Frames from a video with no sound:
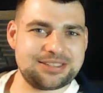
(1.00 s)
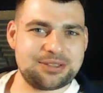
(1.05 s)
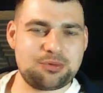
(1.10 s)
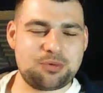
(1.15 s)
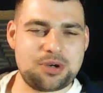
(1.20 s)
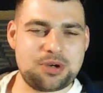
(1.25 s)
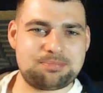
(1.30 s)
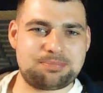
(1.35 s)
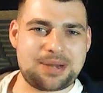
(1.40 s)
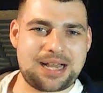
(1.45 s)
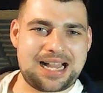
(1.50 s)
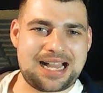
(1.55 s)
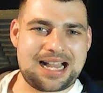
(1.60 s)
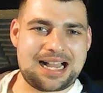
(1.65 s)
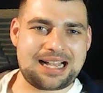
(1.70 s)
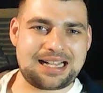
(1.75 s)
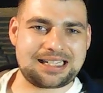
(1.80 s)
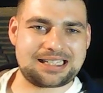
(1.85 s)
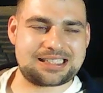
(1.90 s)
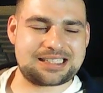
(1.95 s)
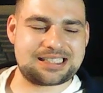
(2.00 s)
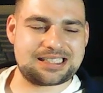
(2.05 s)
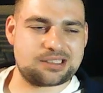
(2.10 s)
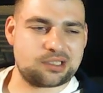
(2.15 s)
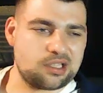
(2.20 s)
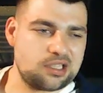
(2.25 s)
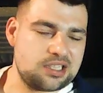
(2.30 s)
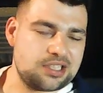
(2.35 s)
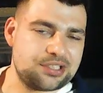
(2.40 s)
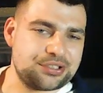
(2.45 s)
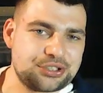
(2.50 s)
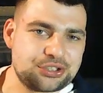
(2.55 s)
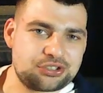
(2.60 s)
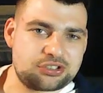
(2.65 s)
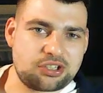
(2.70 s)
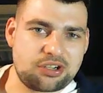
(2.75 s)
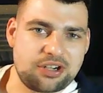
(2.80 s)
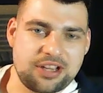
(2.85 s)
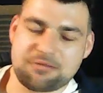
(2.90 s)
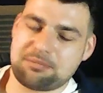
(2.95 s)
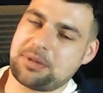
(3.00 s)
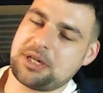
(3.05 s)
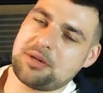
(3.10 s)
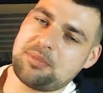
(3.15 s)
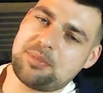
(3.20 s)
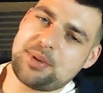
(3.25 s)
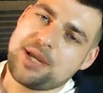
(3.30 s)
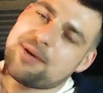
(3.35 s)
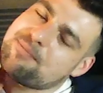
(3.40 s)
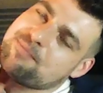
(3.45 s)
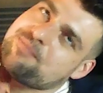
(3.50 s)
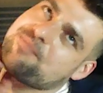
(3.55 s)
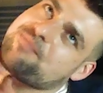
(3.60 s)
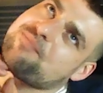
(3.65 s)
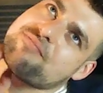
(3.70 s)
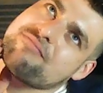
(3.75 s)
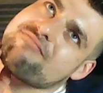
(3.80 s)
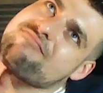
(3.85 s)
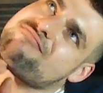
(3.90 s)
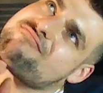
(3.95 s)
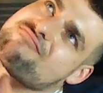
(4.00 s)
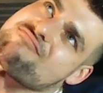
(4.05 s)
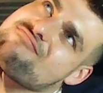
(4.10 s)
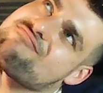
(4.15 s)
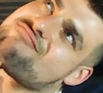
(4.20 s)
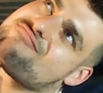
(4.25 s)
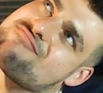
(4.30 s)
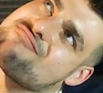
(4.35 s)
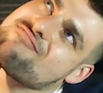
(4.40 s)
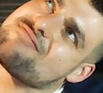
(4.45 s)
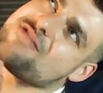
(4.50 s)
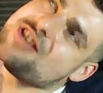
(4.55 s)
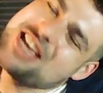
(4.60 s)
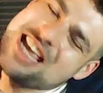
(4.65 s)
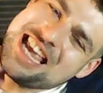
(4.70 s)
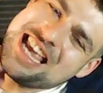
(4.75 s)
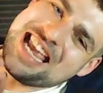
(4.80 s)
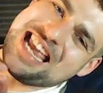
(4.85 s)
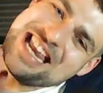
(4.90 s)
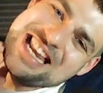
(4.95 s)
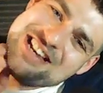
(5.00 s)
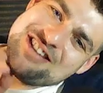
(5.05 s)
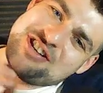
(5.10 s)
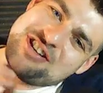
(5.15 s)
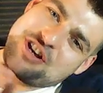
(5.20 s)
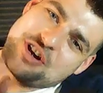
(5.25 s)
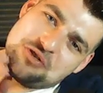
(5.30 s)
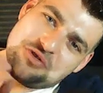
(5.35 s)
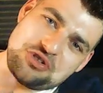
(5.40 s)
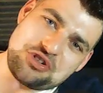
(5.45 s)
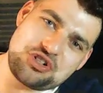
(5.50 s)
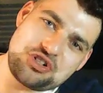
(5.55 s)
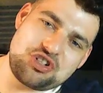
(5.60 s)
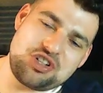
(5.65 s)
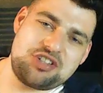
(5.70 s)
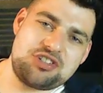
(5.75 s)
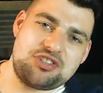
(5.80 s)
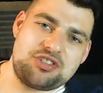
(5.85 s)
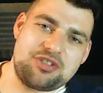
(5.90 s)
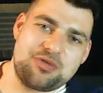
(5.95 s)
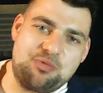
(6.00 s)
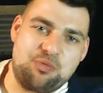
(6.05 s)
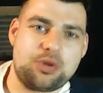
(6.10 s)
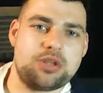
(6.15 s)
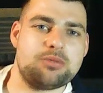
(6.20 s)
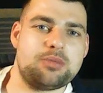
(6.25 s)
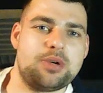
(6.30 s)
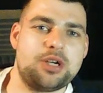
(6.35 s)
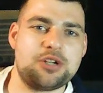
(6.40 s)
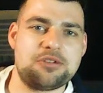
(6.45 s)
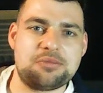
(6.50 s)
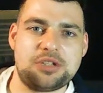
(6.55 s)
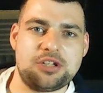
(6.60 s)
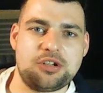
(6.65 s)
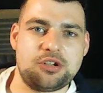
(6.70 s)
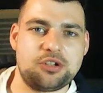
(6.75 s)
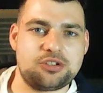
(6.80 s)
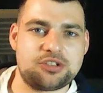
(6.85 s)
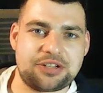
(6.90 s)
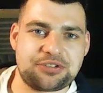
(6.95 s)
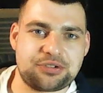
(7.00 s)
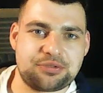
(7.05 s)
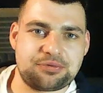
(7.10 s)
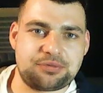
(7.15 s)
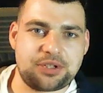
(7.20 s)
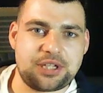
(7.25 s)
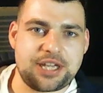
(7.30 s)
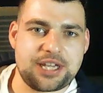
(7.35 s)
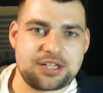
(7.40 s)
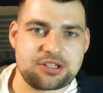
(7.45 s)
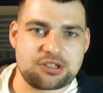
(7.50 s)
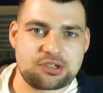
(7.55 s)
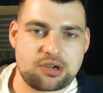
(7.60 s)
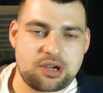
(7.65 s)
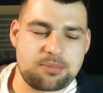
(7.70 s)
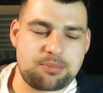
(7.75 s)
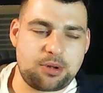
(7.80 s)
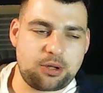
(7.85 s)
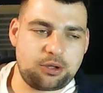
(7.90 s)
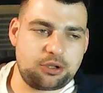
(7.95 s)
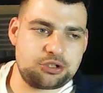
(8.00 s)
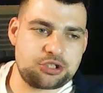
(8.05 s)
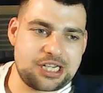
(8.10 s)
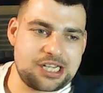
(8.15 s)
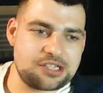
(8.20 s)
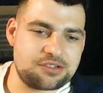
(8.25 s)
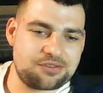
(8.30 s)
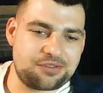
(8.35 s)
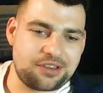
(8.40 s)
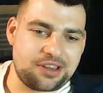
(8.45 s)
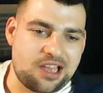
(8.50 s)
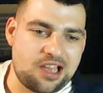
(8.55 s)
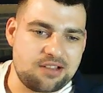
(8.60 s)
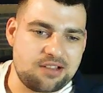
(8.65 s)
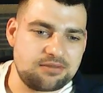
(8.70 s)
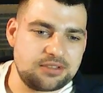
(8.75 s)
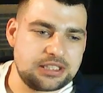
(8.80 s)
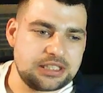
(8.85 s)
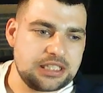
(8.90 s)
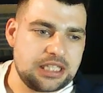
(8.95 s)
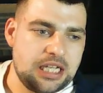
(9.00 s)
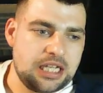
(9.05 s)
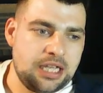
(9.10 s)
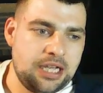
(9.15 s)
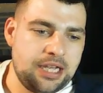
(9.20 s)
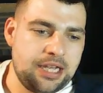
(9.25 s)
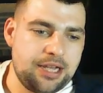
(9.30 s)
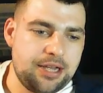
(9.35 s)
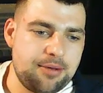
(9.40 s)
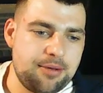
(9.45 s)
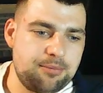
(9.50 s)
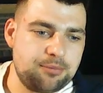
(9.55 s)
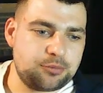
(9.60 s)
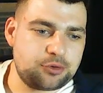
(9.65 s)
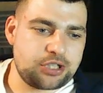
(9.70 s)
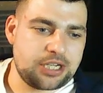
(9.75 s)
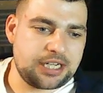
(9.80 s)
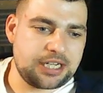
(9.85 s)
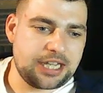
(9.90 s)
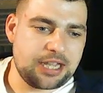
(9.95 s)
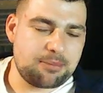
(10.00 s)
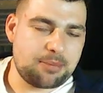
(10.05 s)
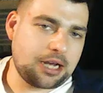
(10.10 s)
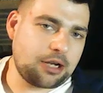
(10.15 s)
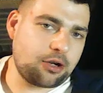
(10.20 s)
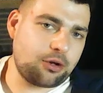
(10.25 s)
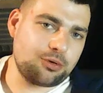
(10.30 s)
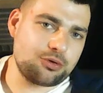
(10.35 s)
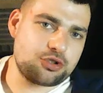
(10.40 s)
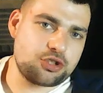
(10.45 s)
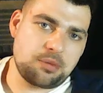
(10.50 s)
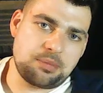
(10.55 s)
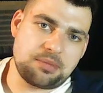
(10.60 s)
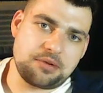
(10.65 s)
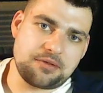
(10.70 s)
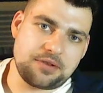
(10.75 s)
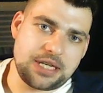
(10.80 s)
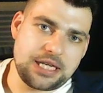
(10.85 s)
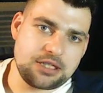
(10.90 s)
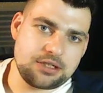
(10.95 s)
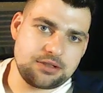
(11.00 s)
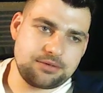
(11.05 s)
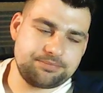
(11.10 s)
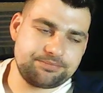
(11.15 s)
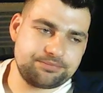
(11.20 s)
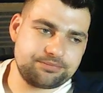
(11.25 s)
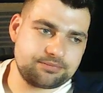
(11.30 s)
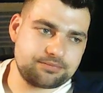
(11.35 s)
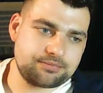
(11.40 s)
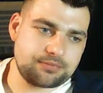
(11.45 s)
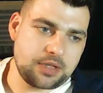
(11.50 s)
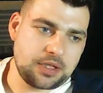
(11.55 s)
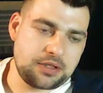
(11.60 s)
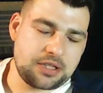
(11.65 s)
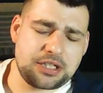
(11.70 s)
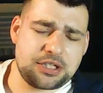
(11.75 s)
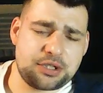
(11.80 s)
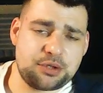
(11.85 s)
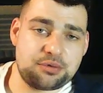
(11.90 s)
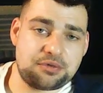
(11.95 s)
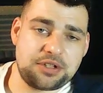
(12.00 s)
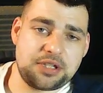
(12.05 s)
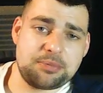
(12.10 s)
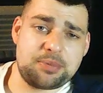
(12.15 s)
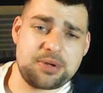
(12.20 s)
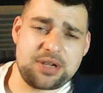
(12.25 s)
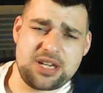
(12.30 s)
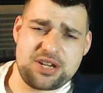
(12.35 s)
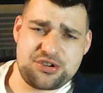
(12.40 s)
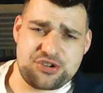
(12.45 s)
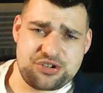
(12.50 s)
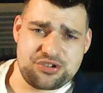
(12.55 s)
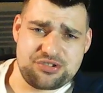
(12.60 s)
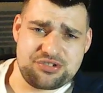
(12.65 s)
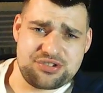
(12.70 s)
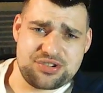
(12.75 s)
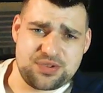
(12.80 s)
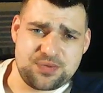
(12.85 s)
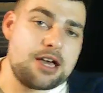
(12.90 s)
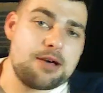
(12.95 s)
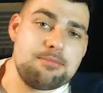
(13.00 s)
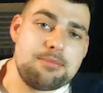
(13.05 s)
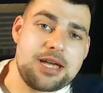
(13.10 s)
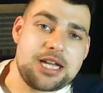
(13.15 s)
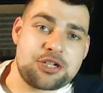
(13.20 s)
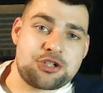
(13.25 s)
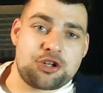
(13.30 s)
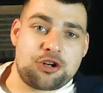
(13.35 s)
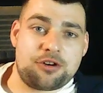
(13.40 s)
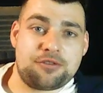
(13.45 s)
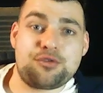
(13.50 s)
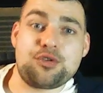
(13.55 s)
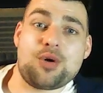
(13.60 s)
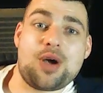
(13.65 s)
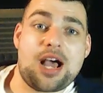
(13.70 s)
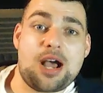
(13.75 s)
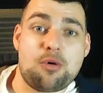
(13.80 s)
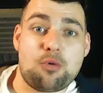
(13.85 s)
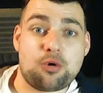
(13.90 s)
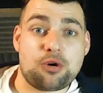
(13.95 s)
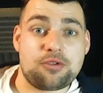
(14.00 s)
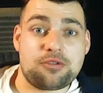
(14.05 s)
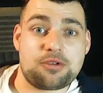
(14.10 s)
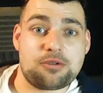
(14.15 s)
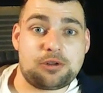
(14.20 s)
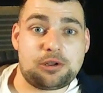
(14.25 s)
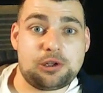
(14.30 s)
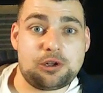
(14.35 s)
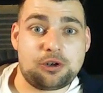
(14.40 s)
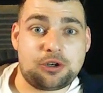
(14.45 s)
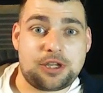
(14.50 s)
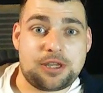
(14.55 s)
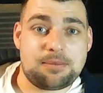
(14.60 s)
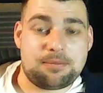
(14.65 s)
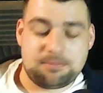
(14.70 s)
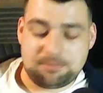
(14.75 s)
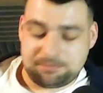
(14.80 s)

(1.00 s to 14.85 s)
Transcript: We're back. Sorry, I've been a bit inconsistent with my uploads as of late, so I apologise for that. Um, trying to get back on top of it. Thank you for your patience. And make sure if you are one of the lucky...